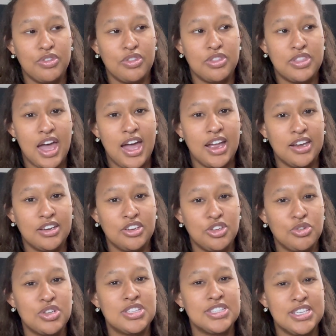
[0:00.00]
that you
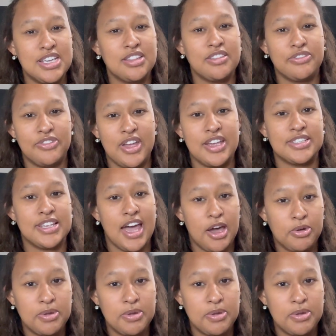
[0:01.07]
could see in the face how